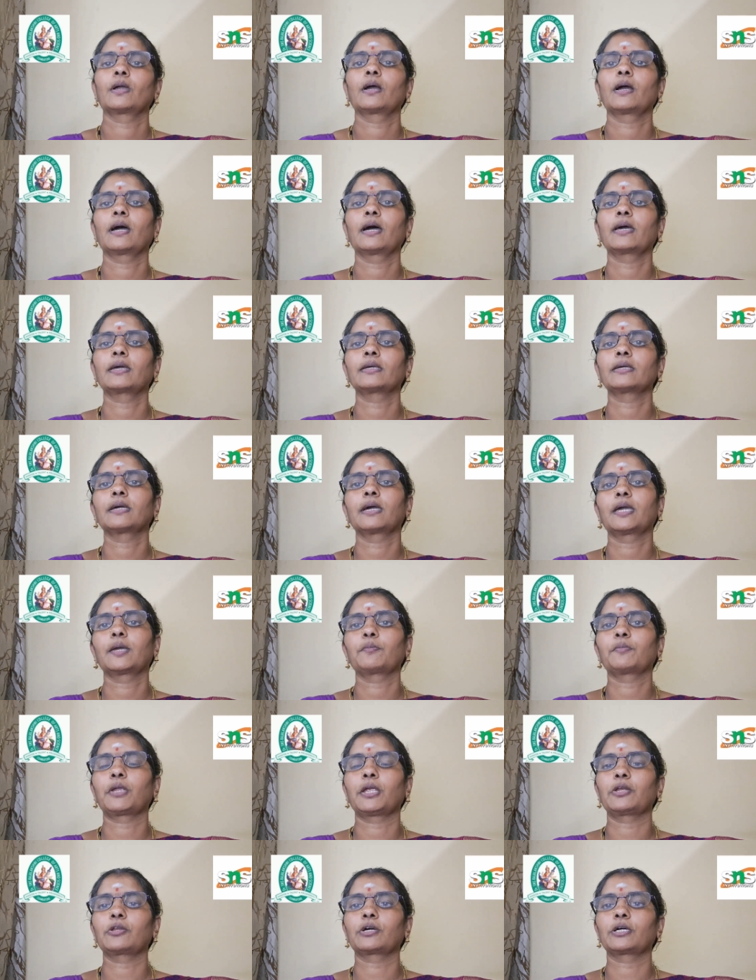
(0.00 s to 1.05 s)
Hi, I am
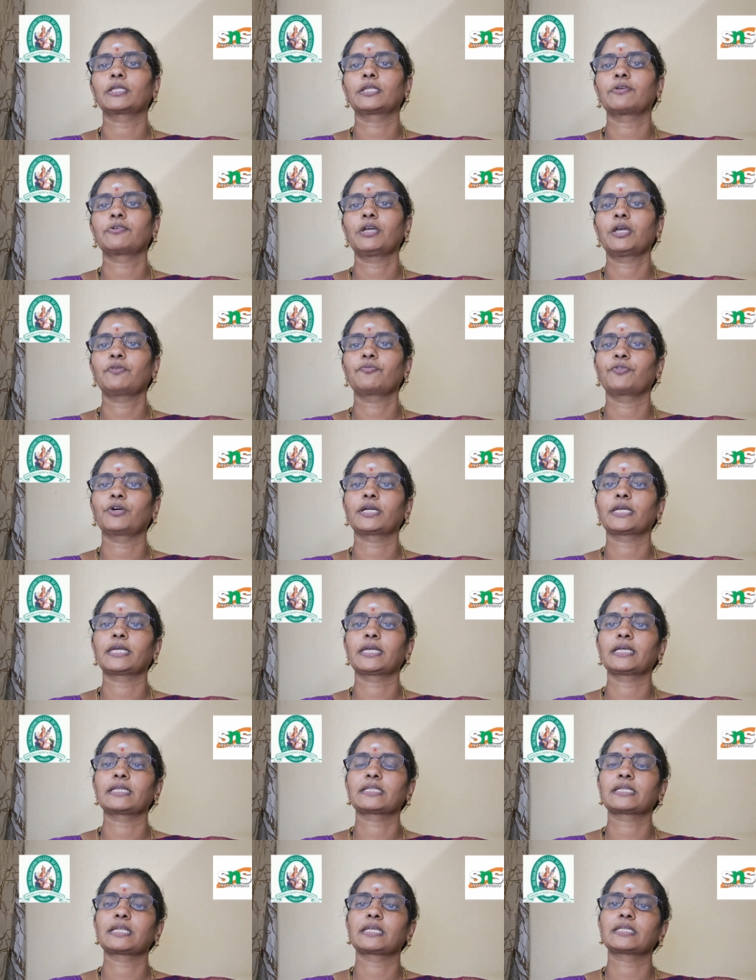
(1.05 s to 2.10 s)
B.Renuga. I am working
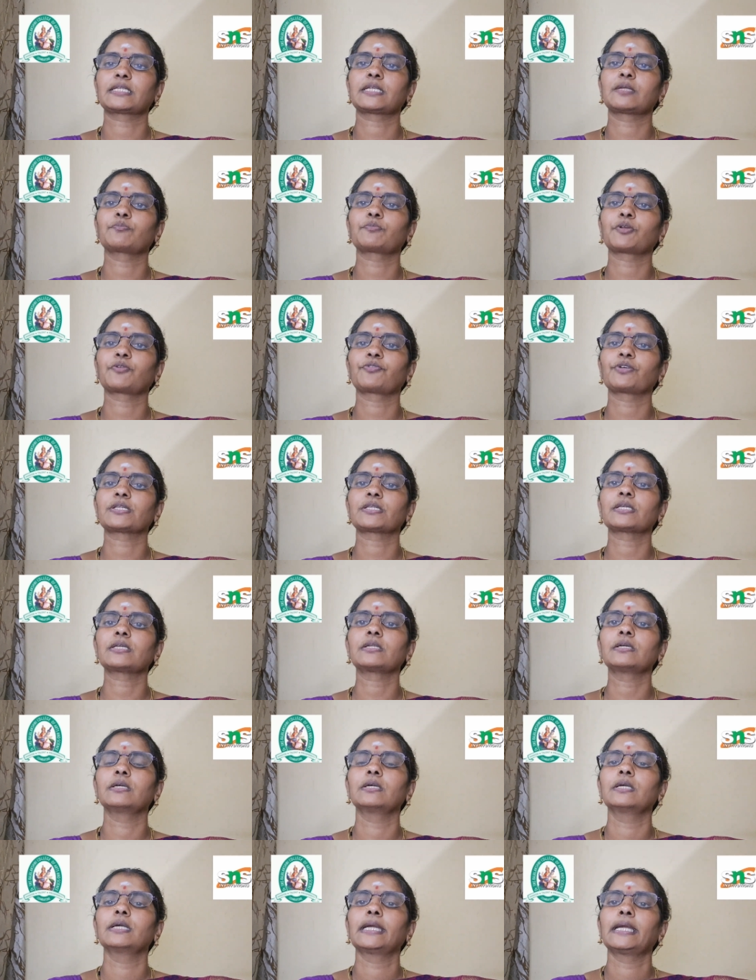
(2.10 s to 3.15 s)
as an assistant professor
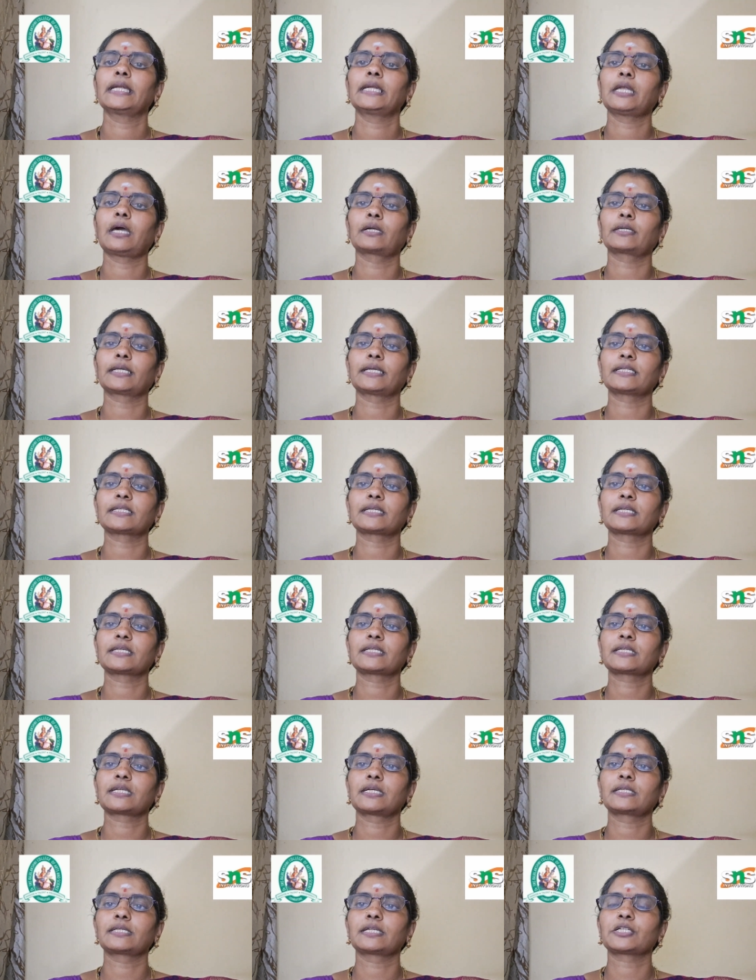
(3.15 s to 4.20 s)
in Dr.
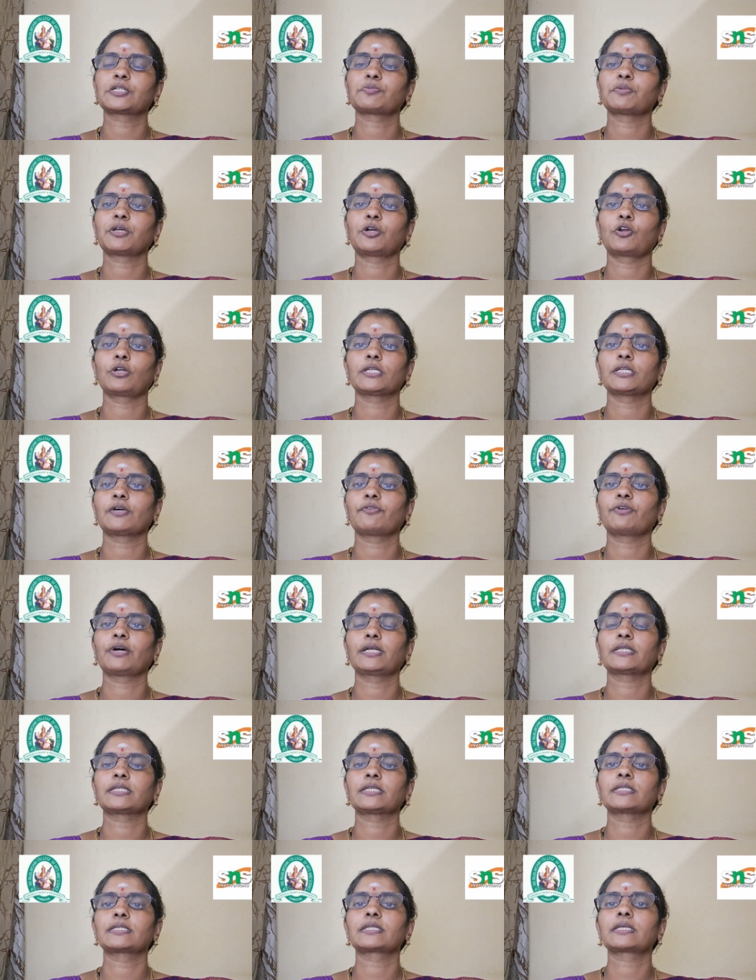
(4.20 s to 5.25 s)
S.N.S. Radhalakshmi College of
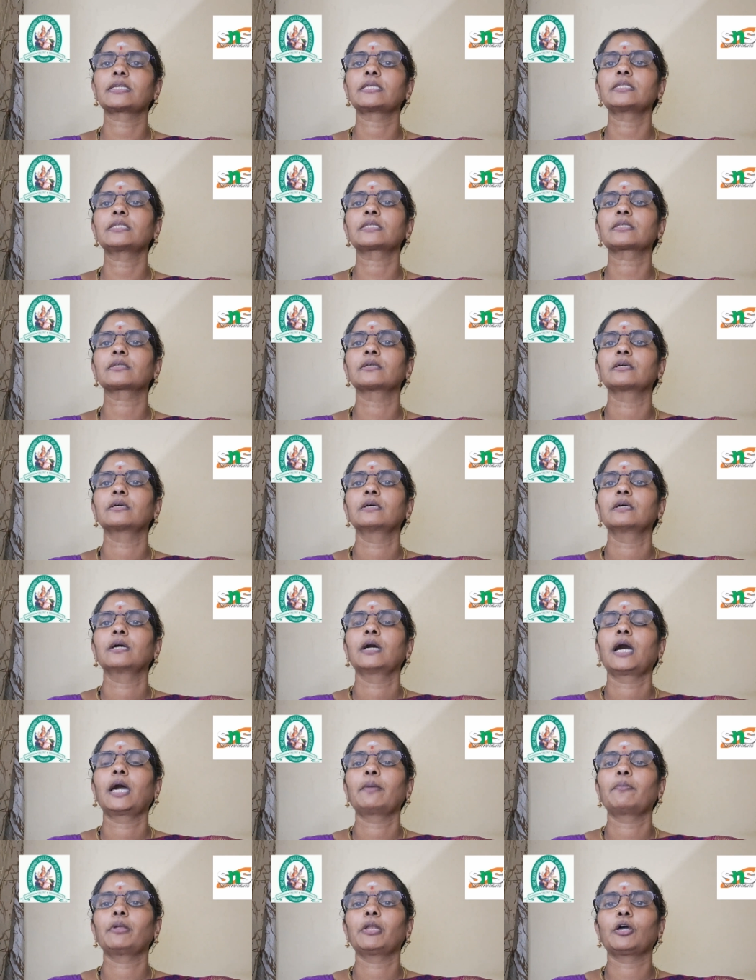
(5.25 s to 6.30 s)
Arts and Science.
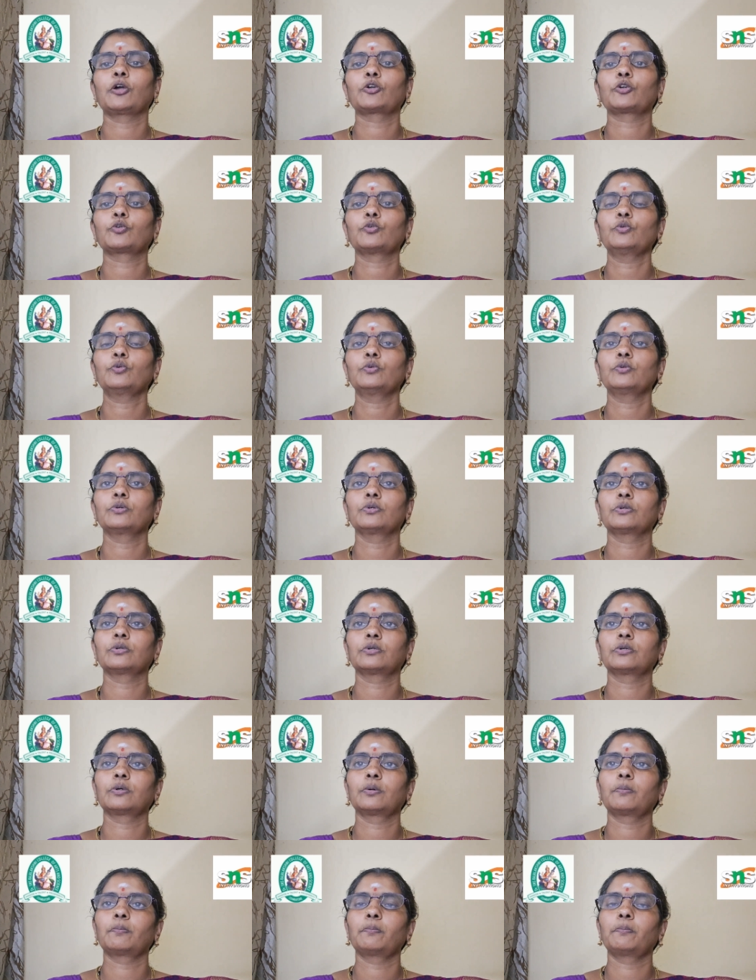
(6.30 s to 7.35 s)
I belong
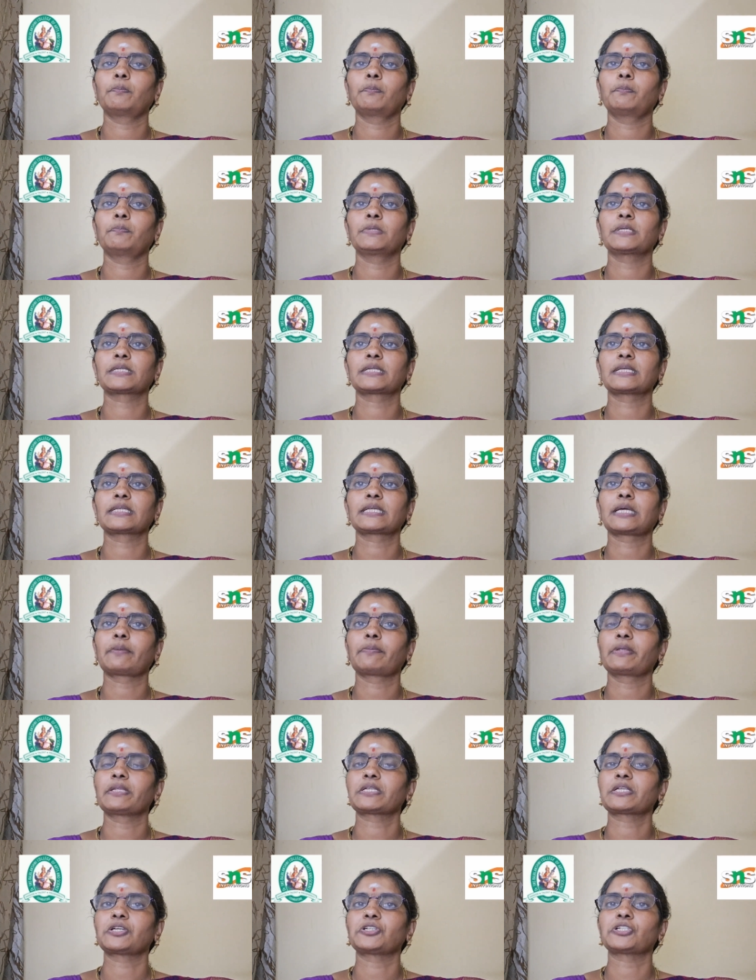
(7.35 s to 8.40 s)
to Business
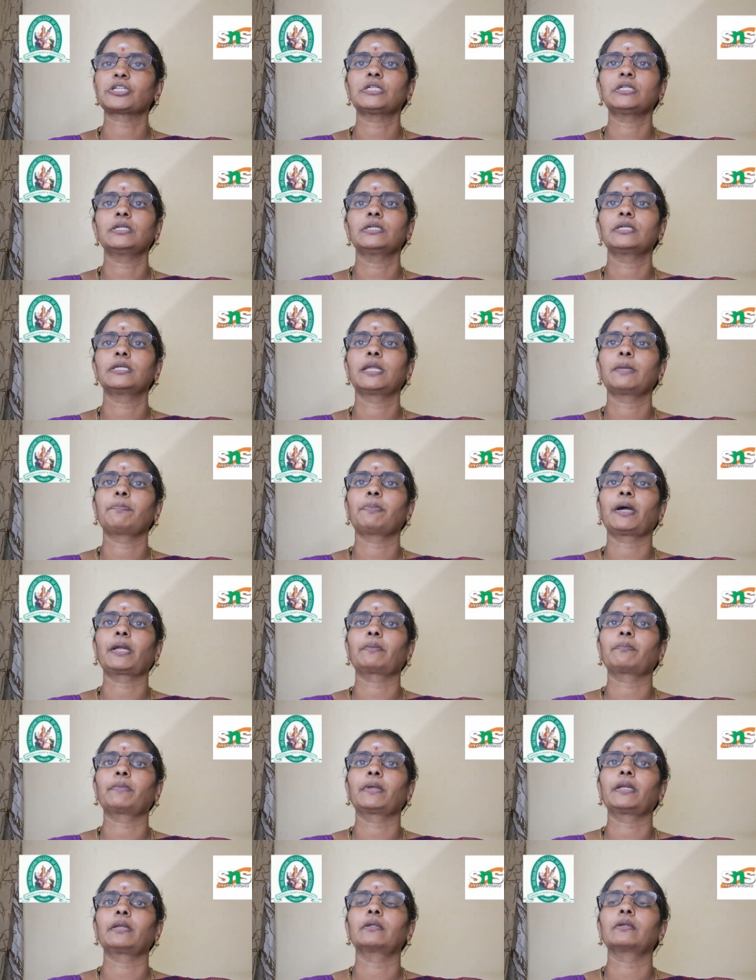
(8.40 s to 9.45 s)
Administration
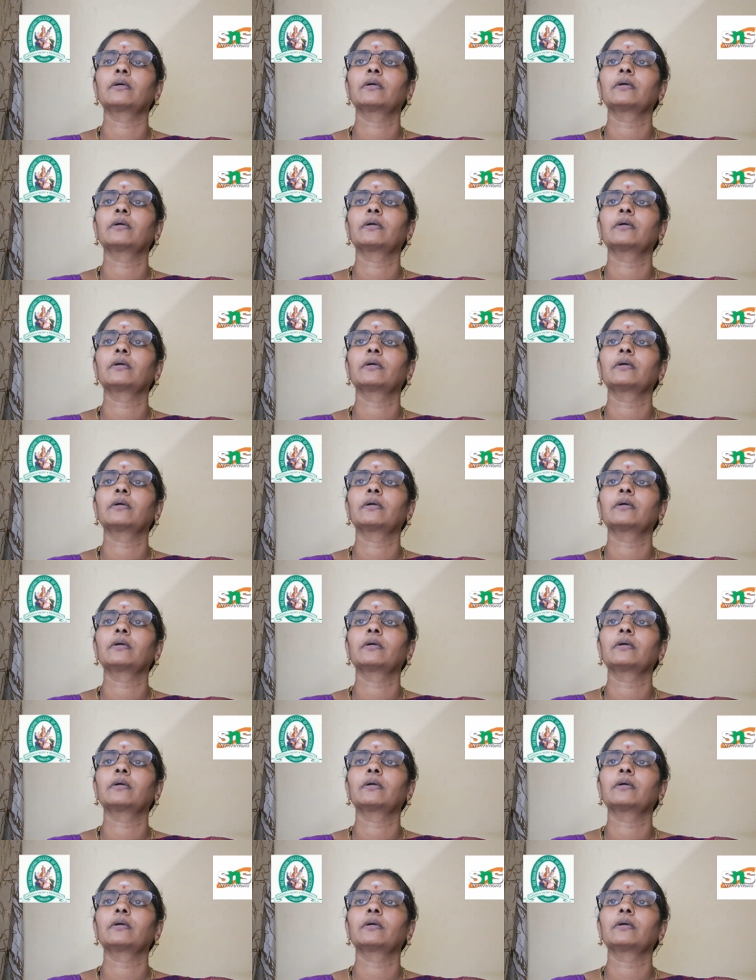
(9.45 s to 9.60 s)
Department.